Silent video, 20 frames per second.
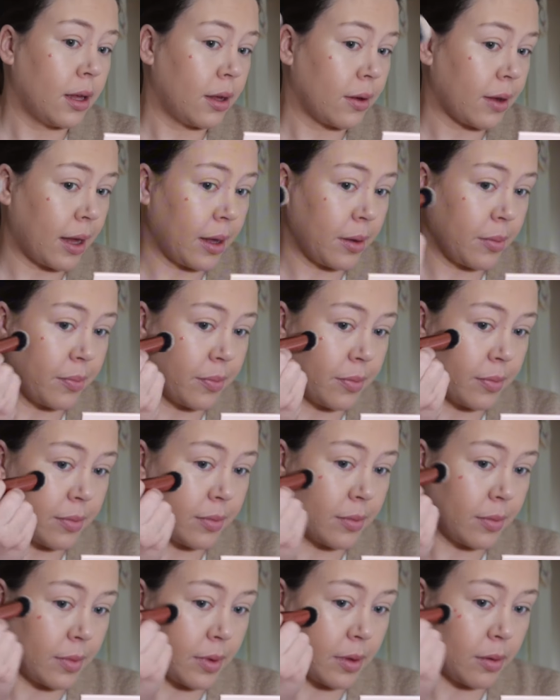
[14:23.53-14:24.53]
Okay,
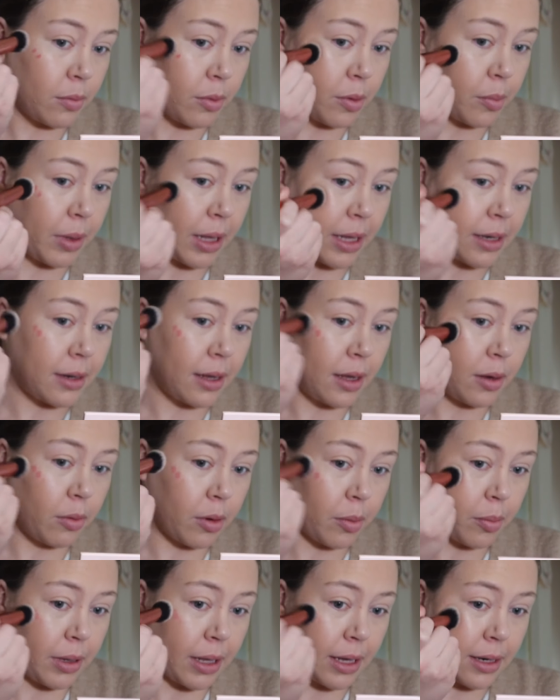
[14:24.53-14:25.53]
we're blending,
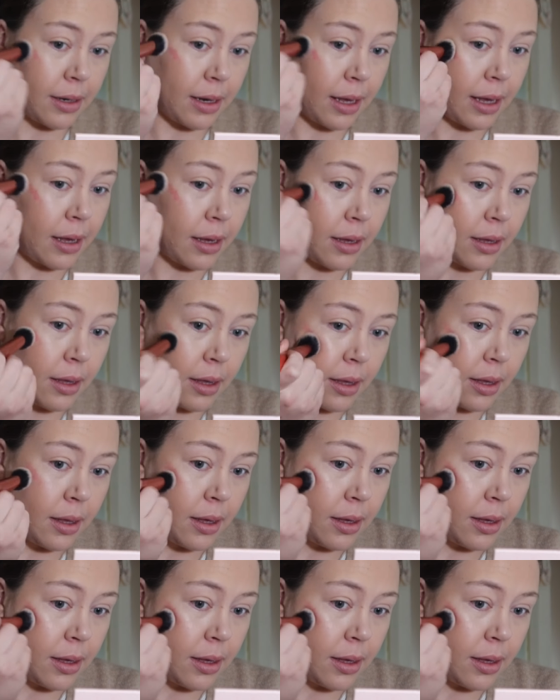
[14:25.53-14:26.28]
we're blending.